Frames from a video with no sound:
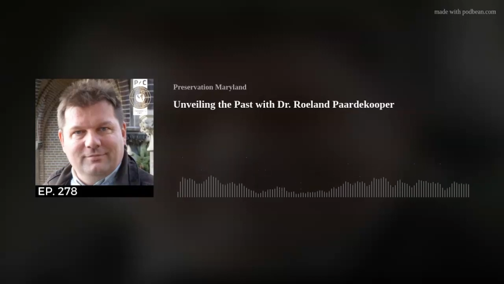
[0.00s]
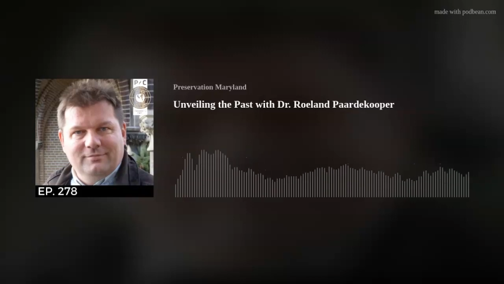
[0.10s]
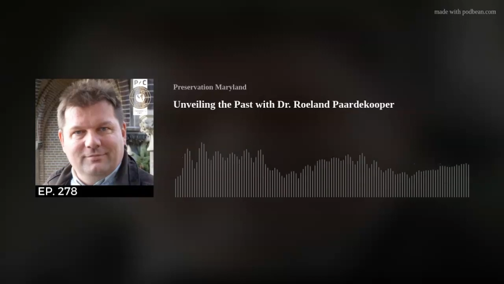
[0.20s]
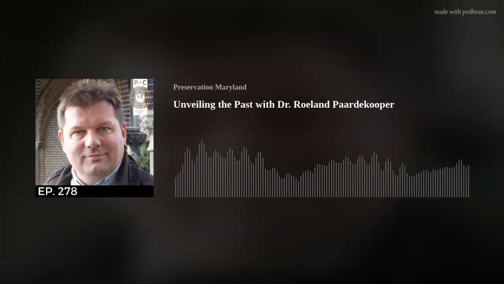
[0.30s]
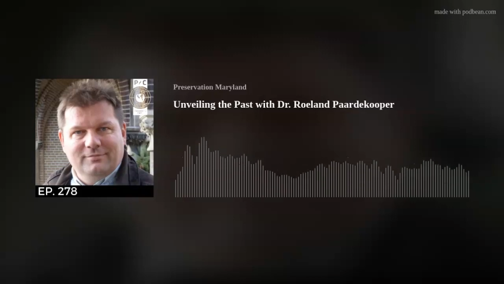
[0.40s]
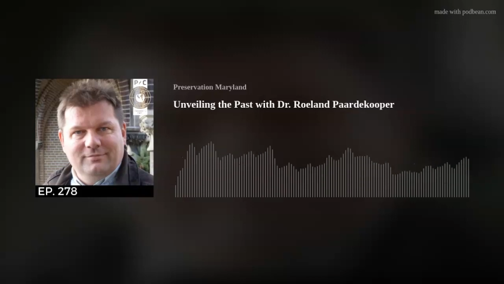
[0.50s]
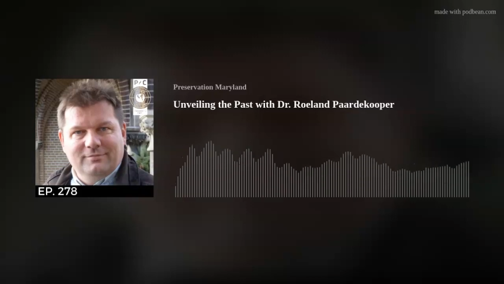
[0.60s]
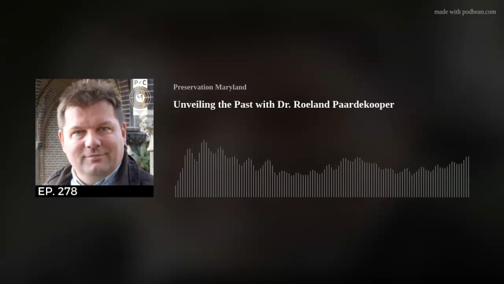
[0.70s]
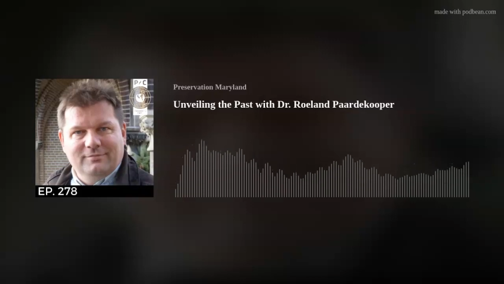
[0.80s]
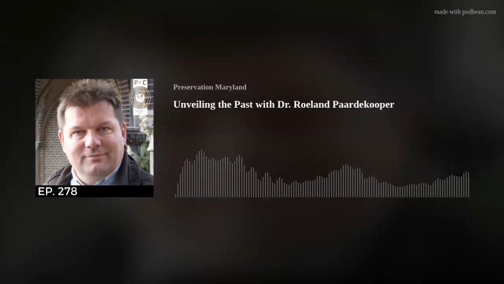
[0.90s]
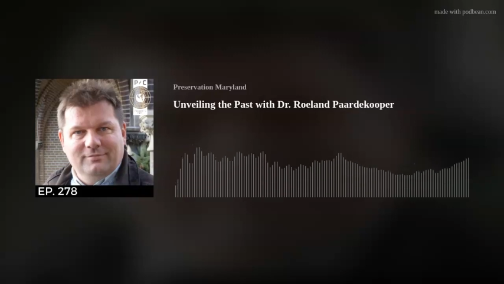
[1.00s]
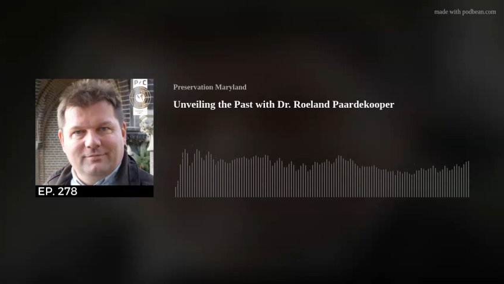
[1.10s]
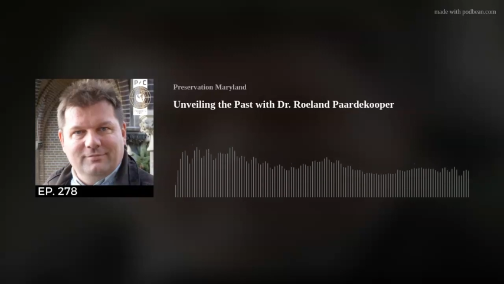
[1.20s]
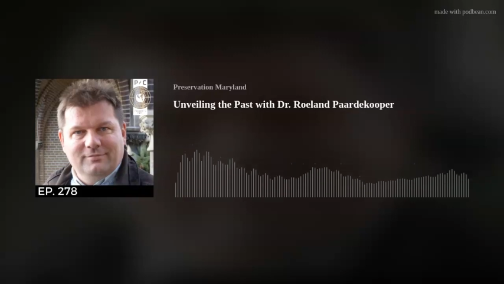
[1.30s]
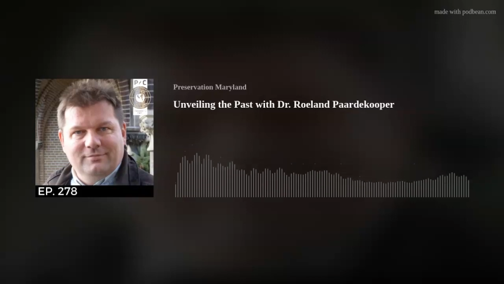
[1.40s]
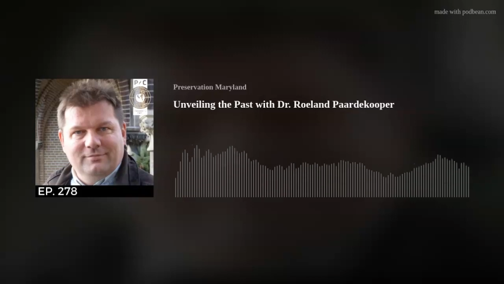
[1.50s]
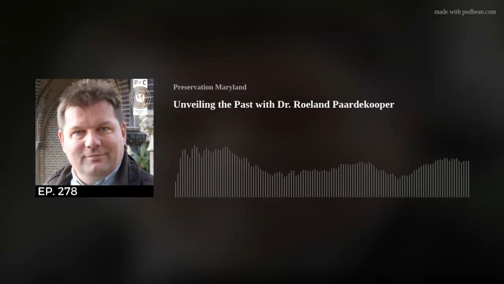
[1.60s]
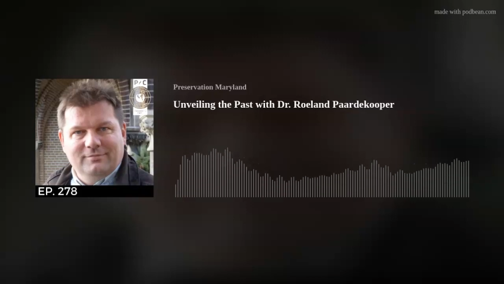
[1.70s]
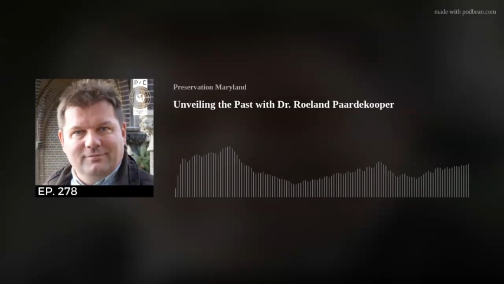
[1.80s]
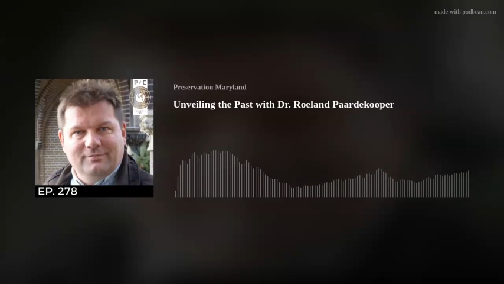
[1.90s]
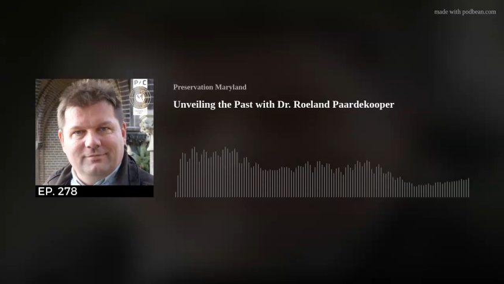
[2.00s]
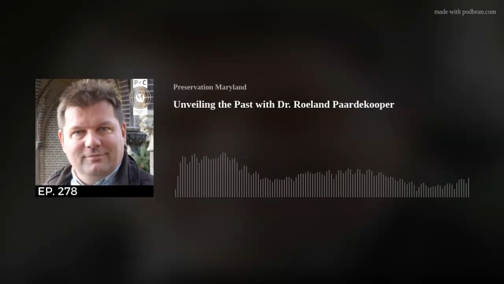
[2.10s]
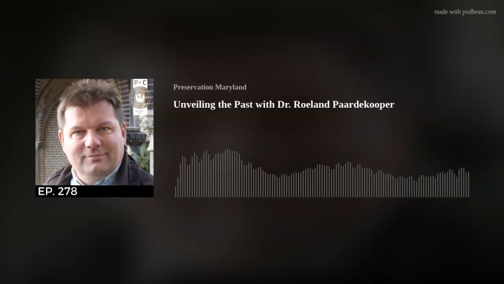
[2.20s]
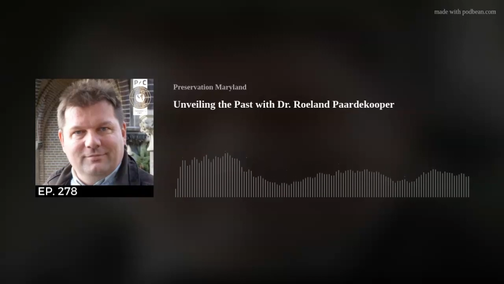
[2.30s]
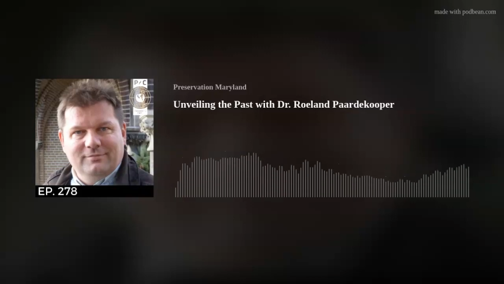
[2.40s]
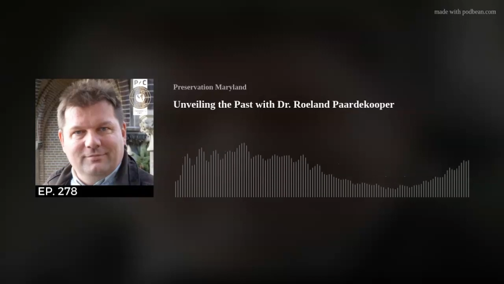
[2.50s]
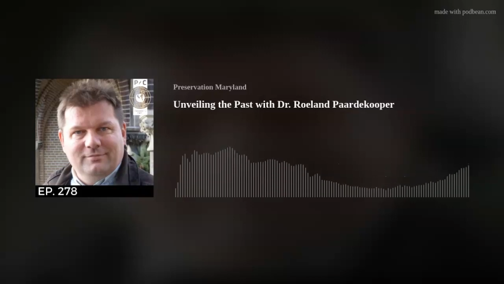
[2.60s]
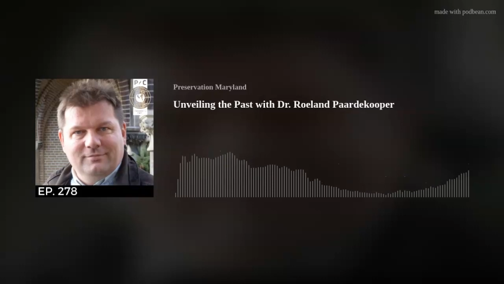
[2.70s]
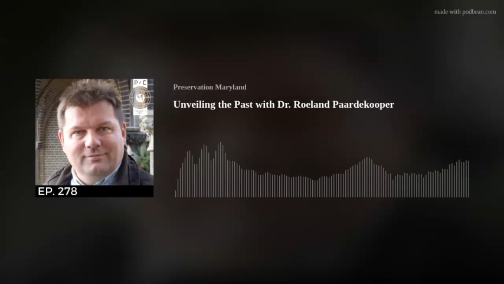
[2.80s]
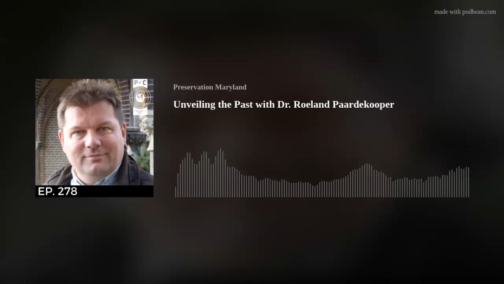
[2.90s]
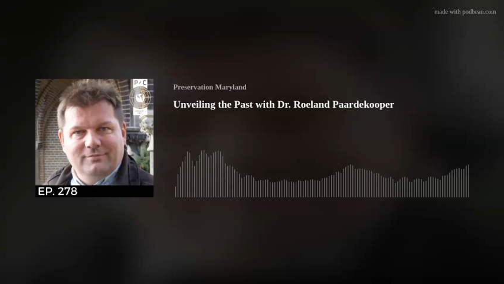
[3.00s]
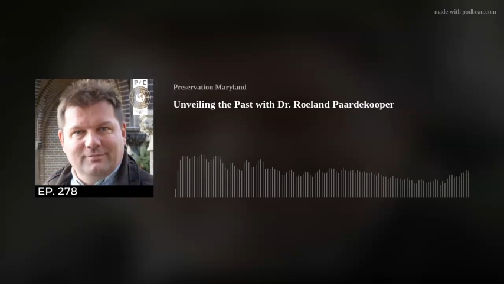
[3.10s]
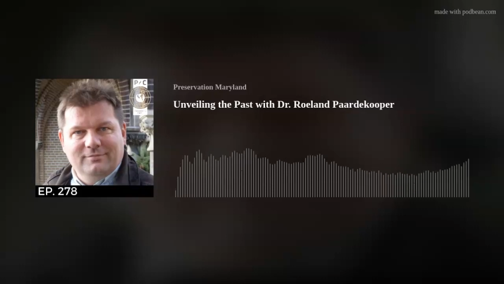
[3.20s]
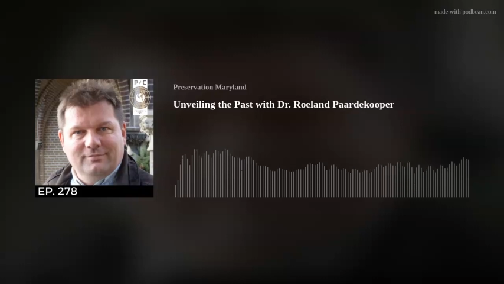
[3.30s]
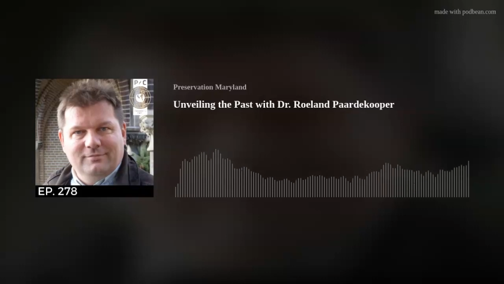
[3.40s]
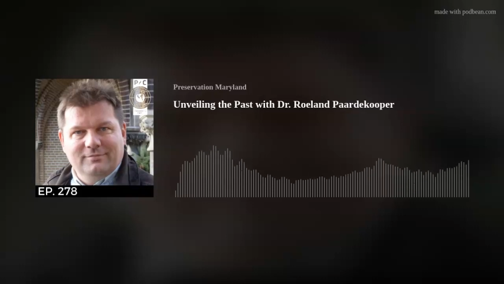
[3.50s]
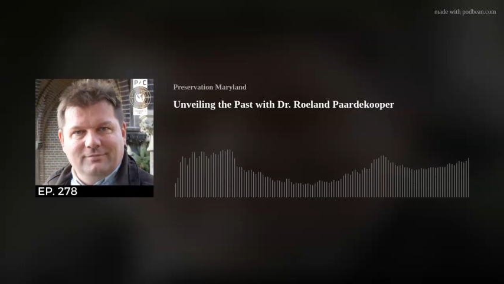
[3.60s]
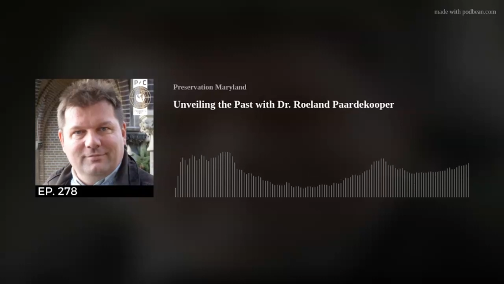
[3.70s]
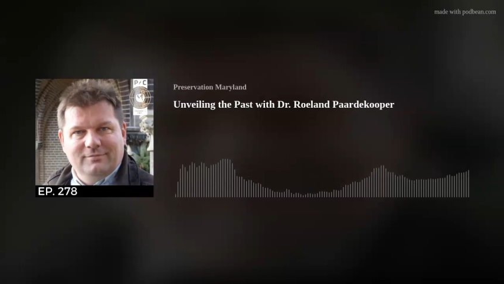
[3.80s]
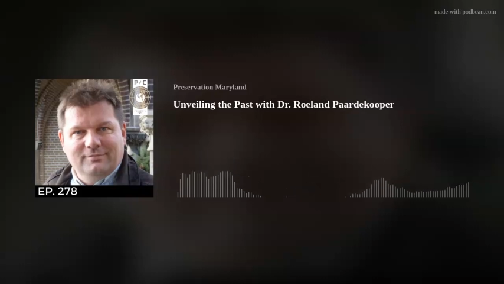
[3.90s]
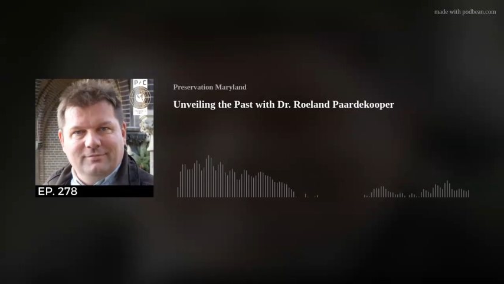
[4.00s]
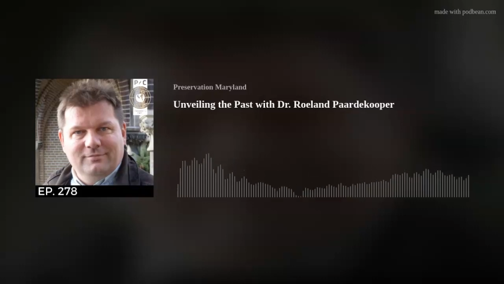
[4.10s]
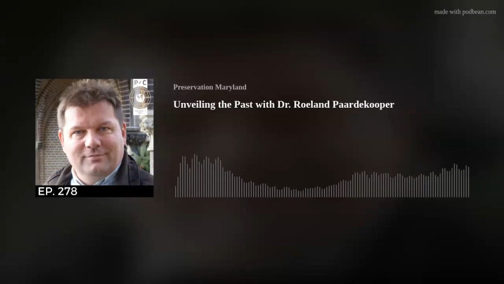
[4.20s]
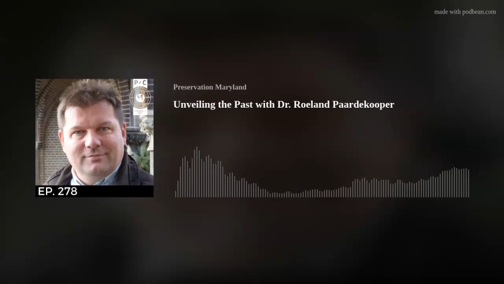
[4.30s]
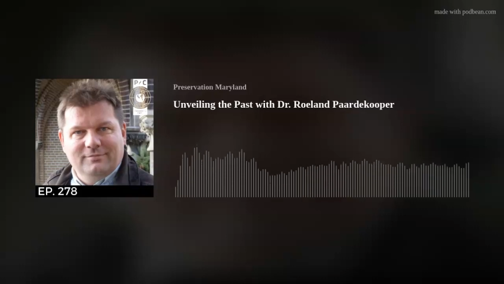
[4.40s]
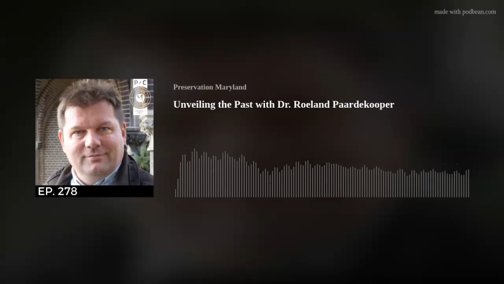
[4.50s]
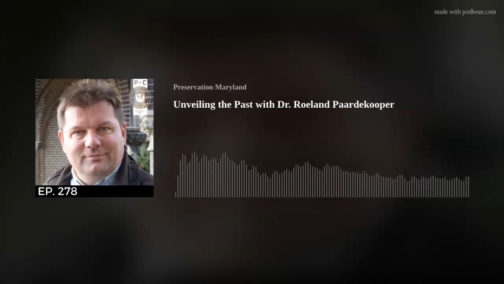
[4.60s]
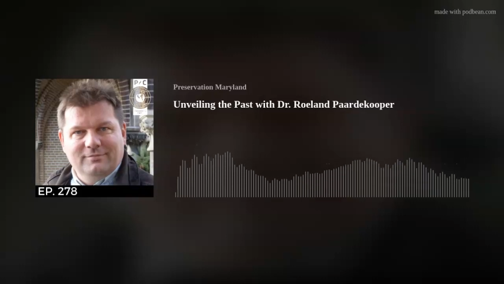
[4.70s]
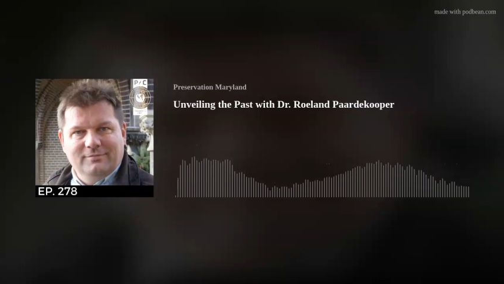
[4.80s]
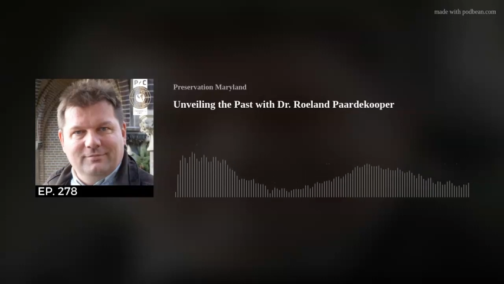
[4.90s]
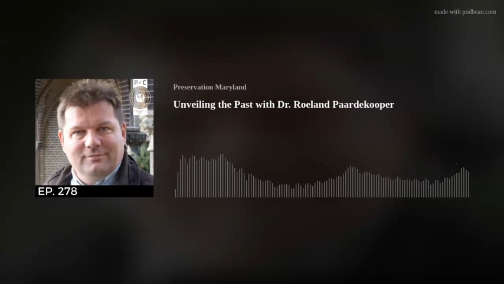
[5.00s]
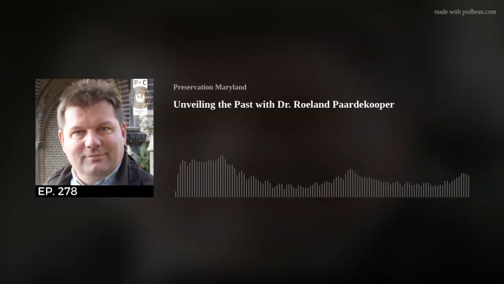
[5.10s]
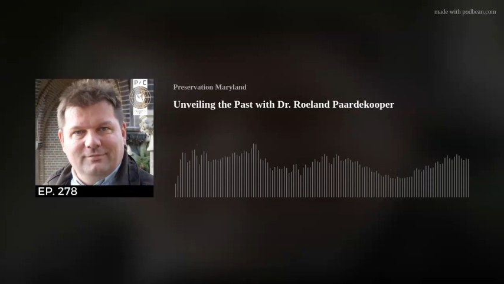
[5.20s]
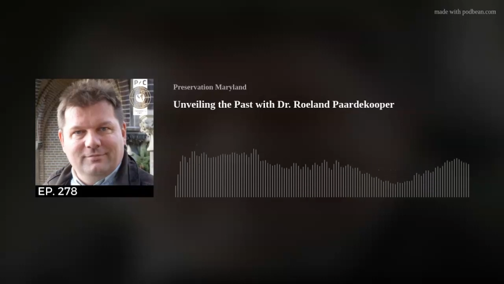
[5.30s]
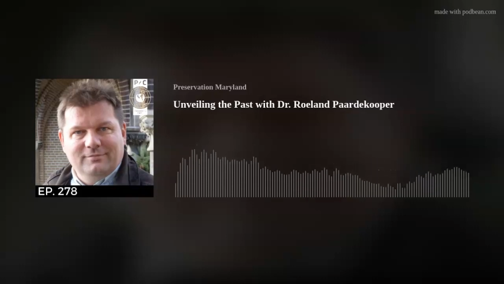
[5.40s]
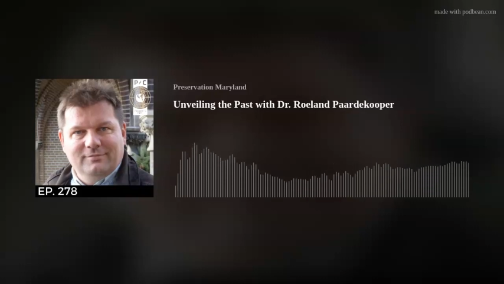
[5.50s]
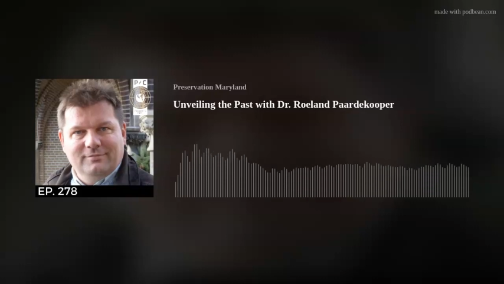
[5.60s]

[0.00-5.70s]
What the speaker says: The face doesn't move, so there is nothing to read.